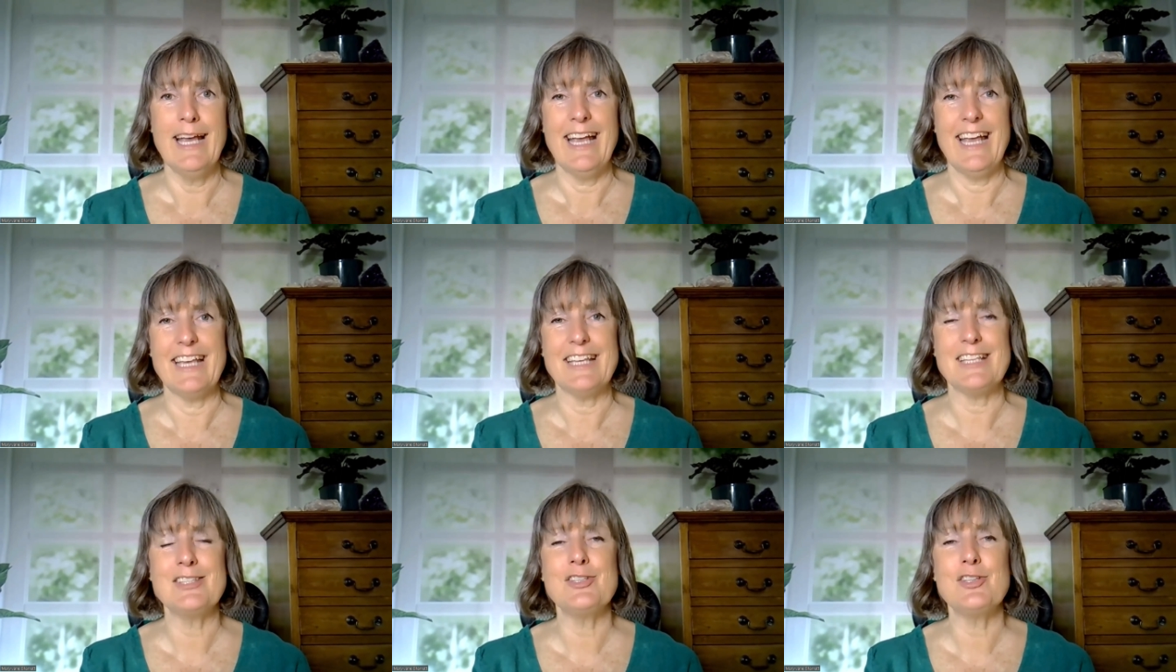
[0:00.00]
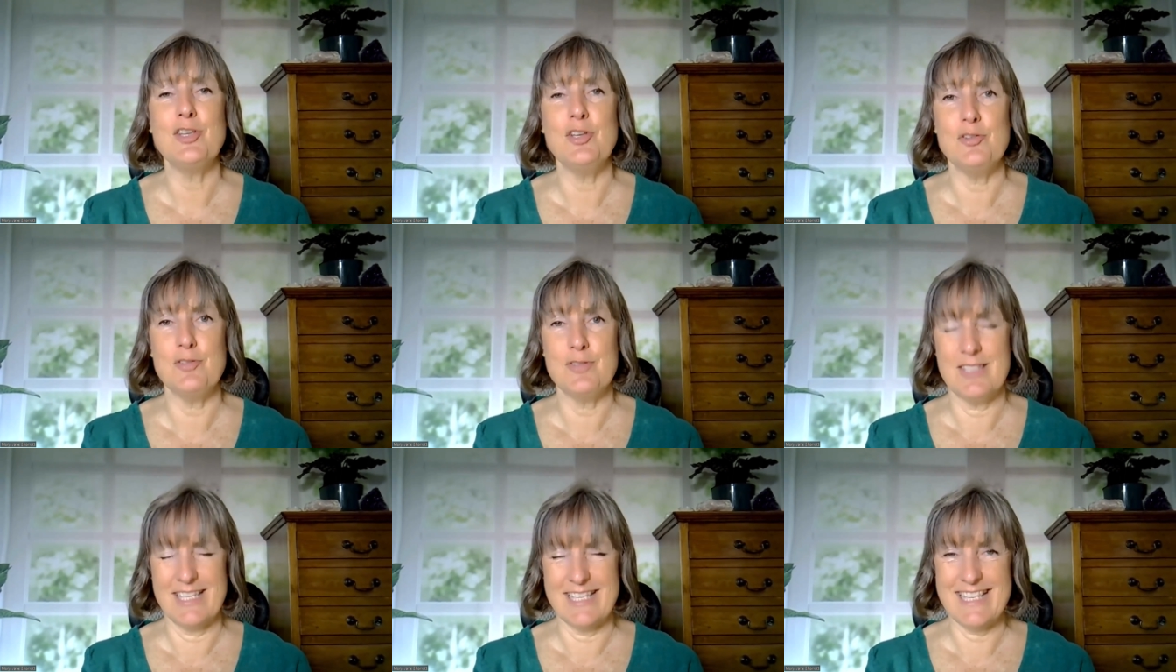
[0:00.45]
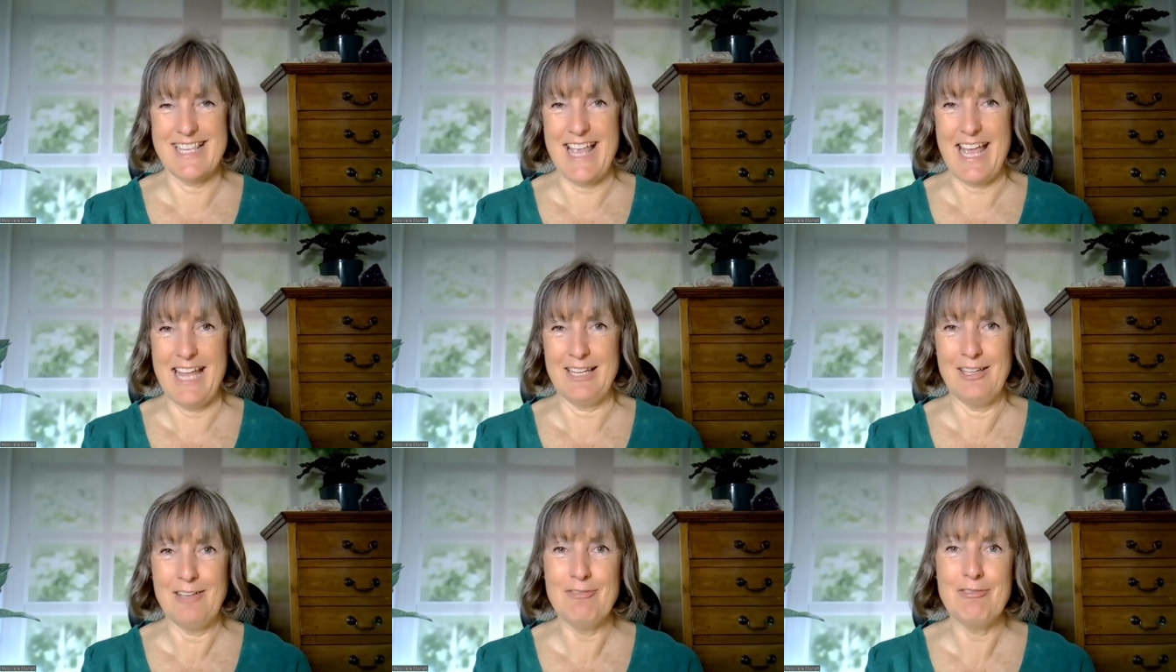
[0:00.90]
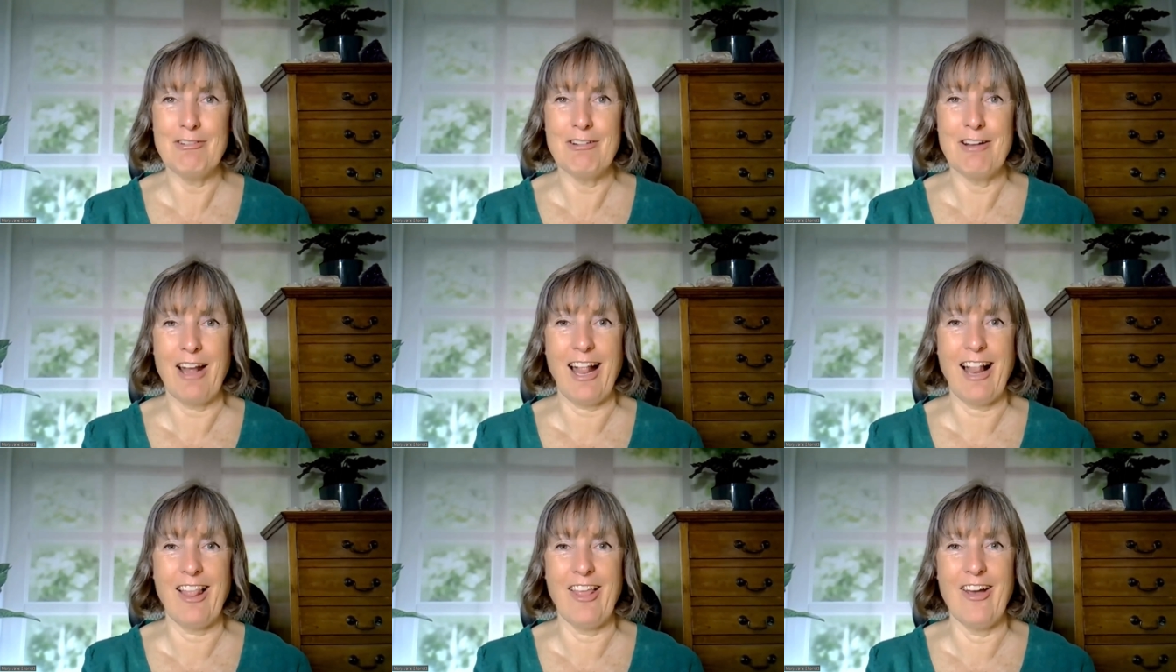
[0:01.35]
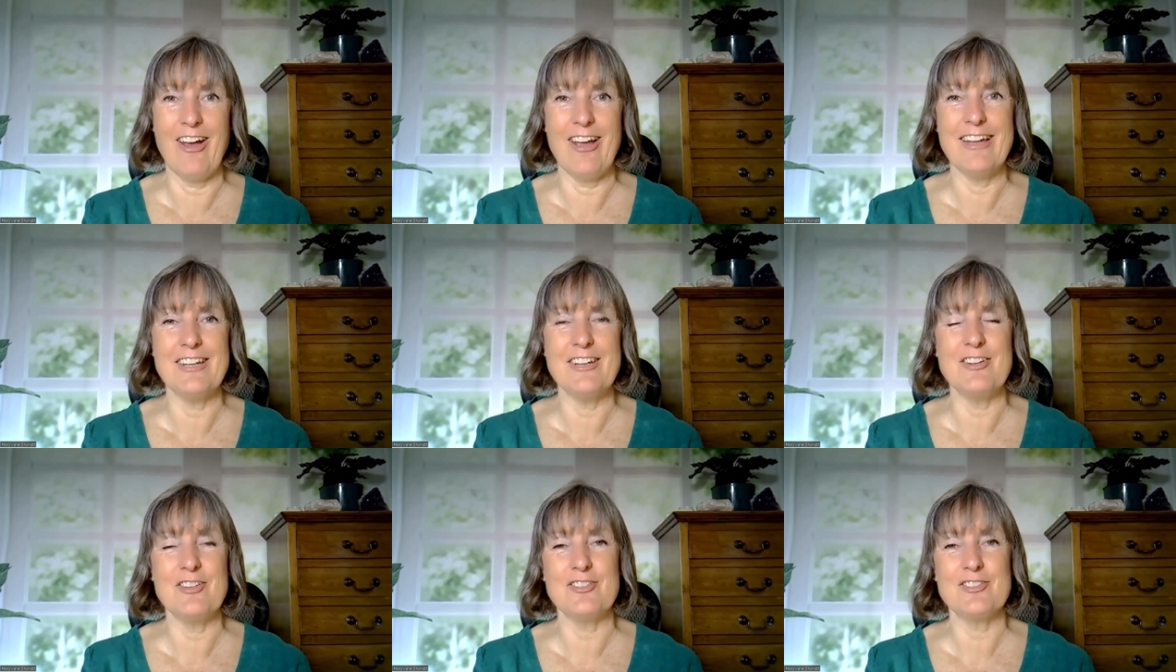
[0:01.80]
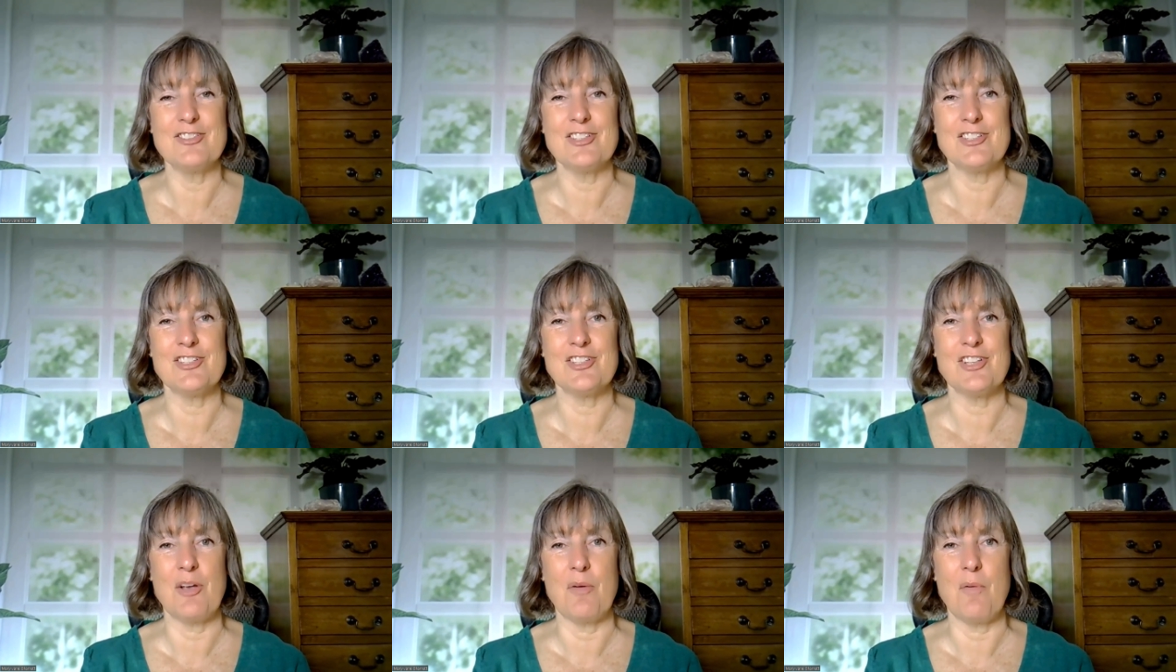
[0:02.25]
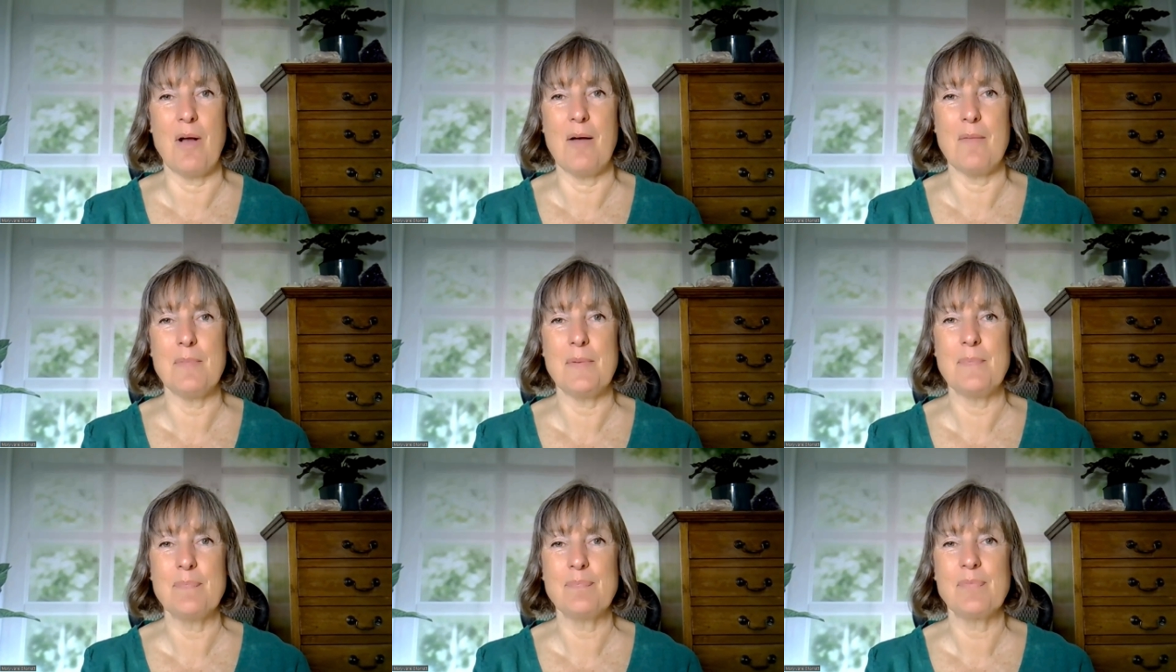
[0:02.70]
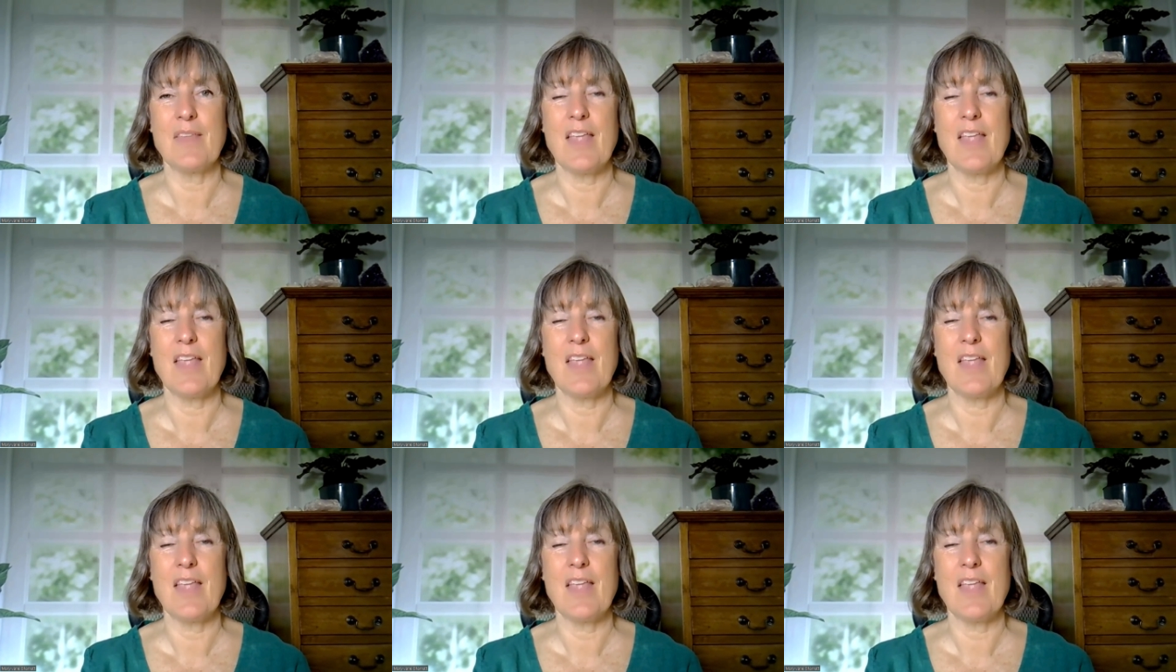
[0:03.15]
excuses then for a client not to show up.